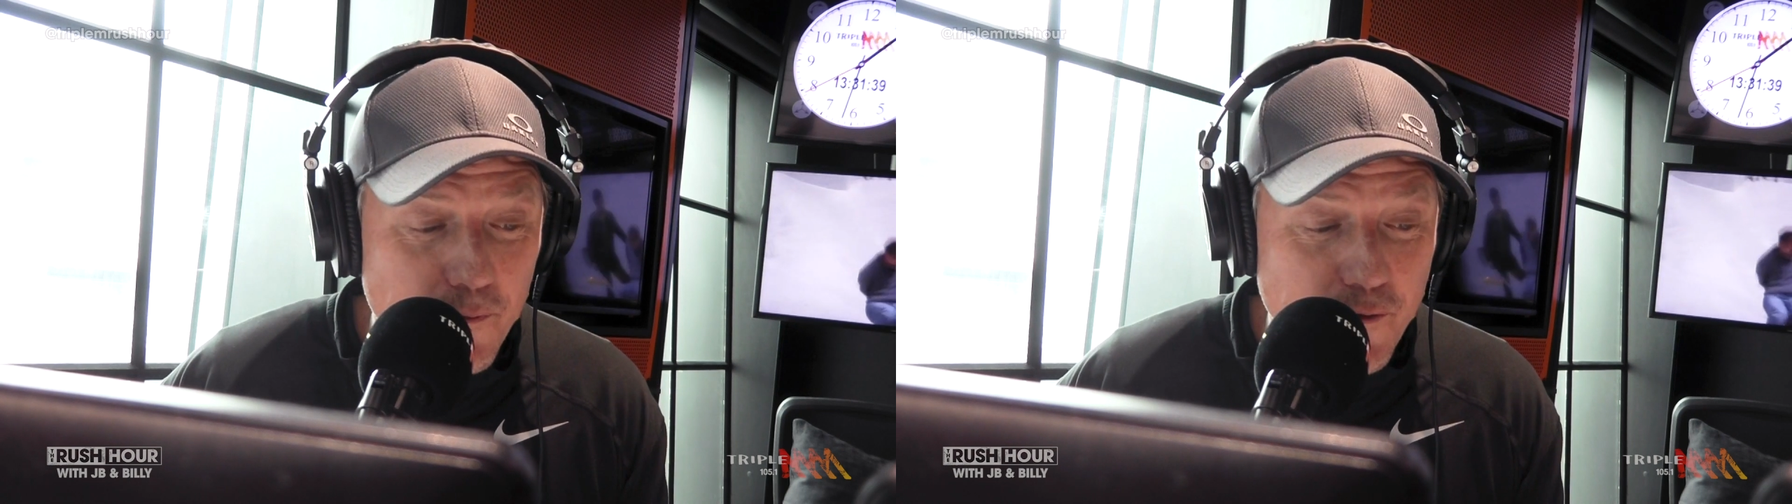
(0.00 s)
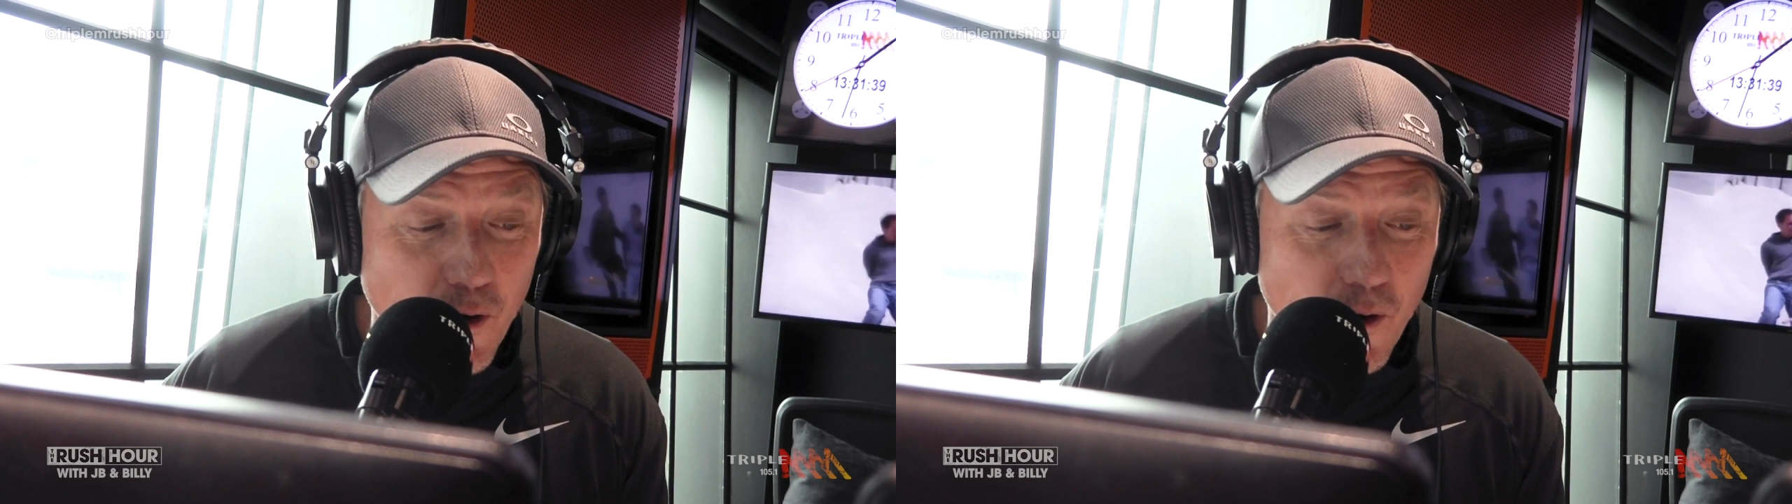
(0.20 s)

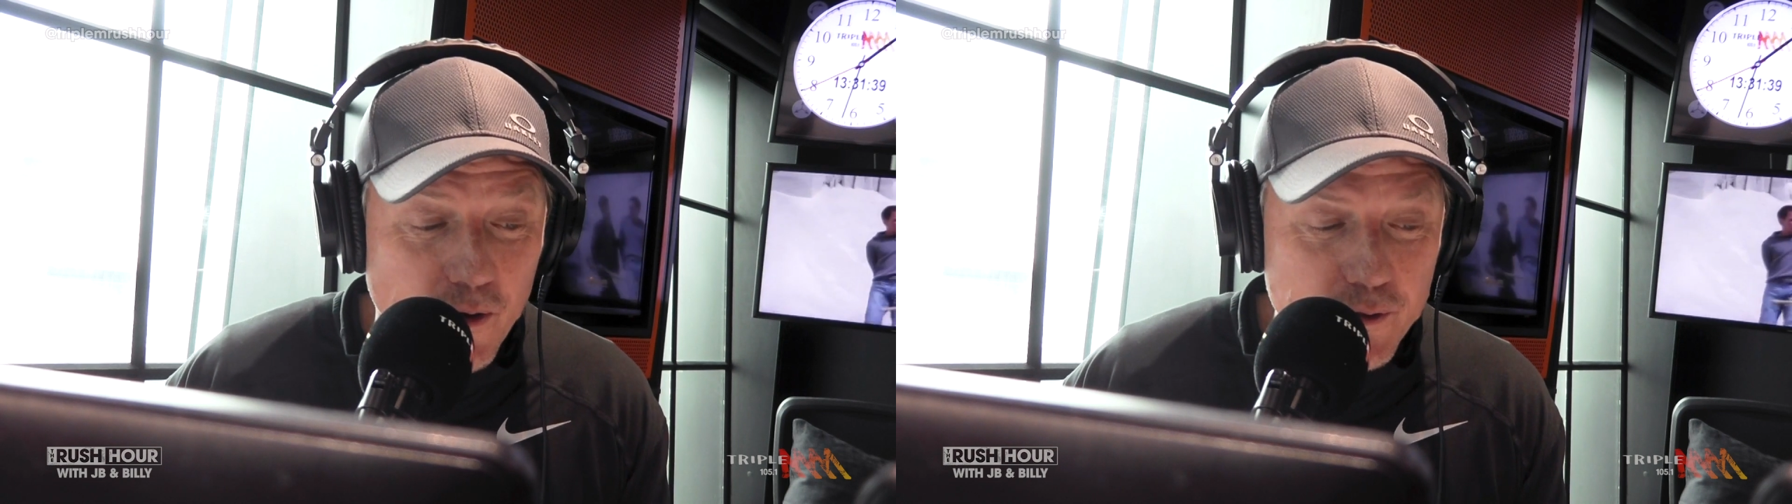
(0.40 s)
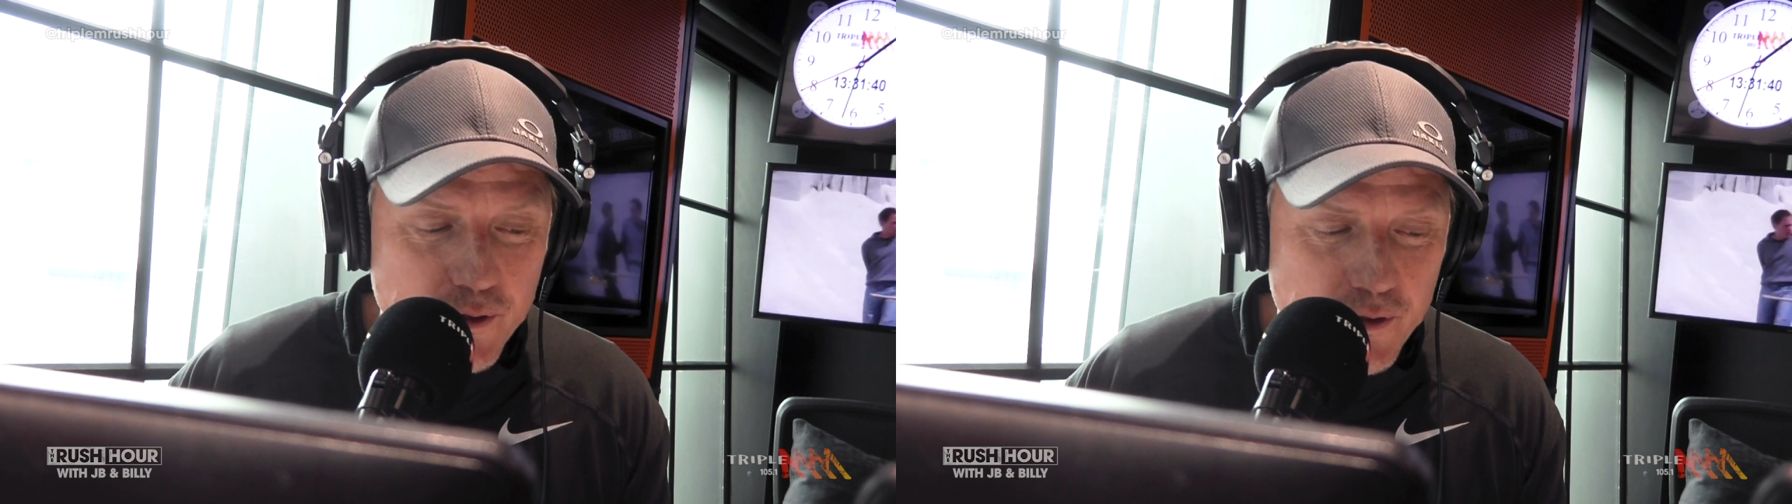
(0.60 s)
of
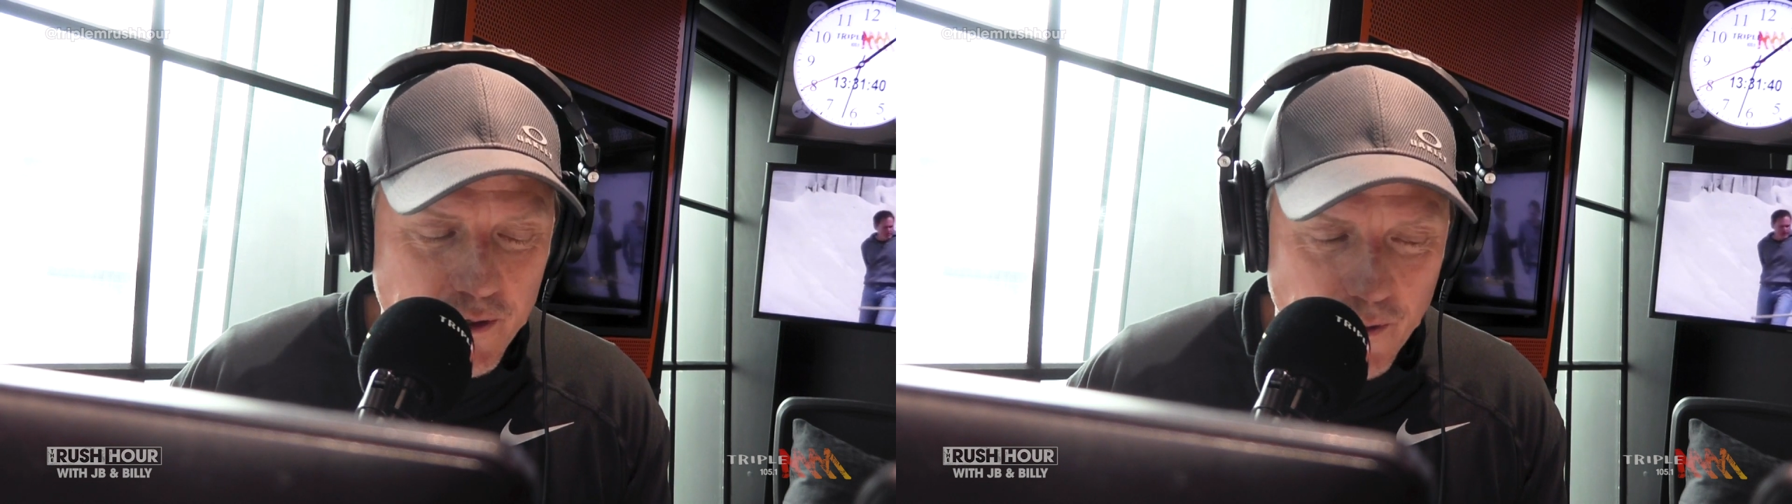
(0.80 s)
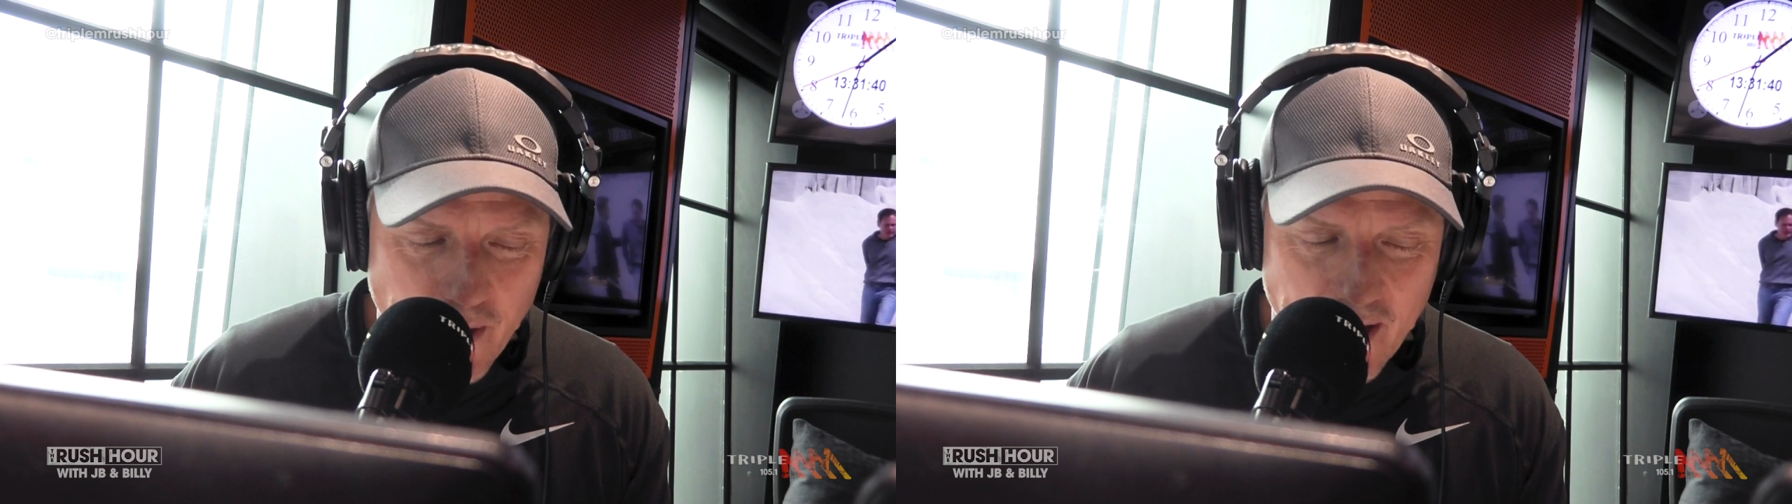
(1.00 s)
course,
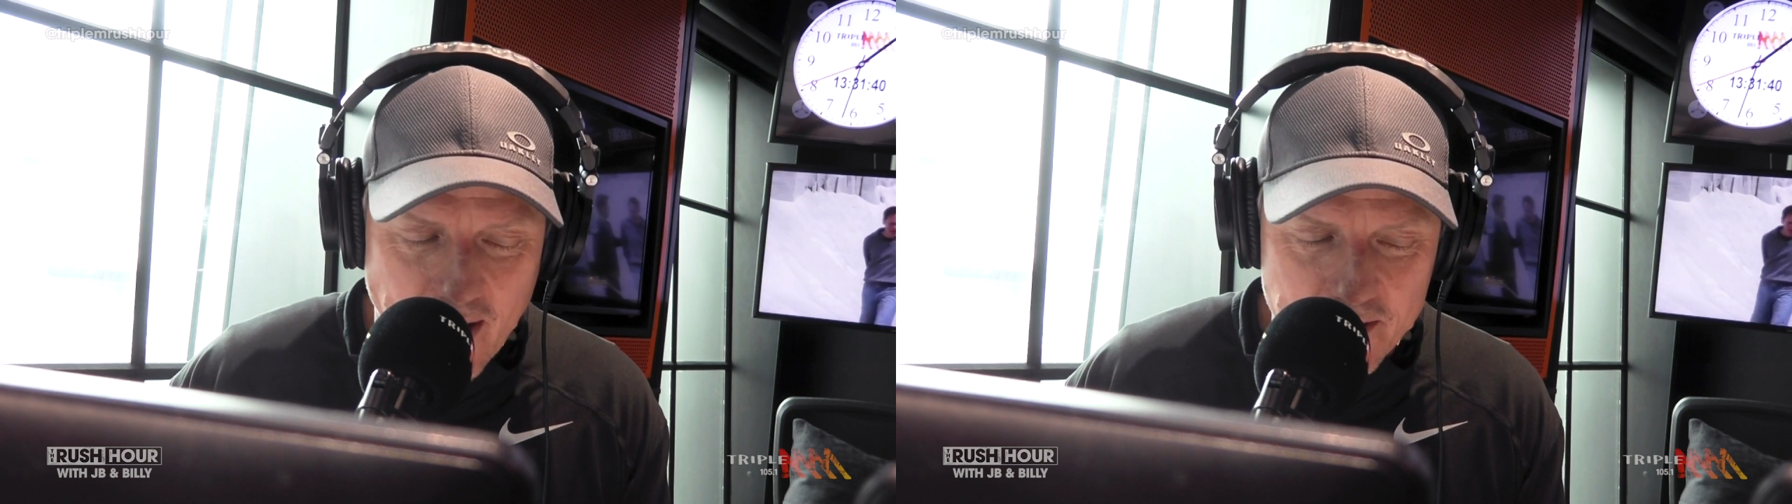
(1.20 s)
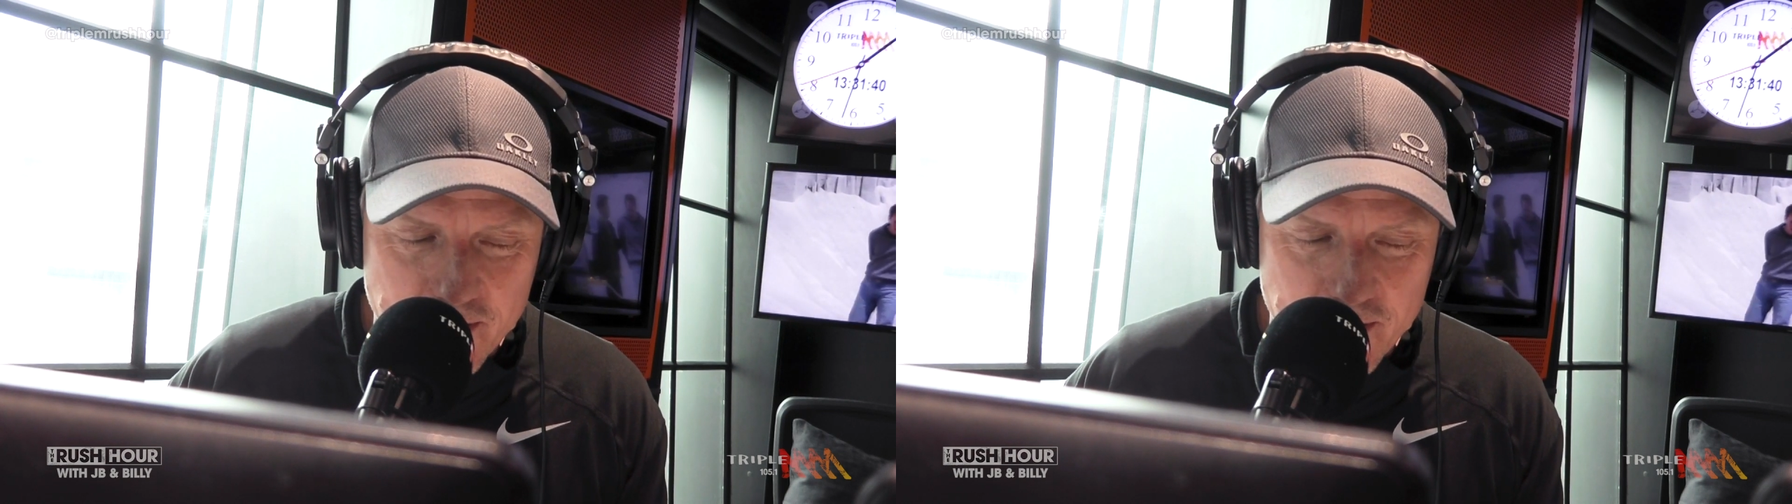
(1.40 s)
you'll get us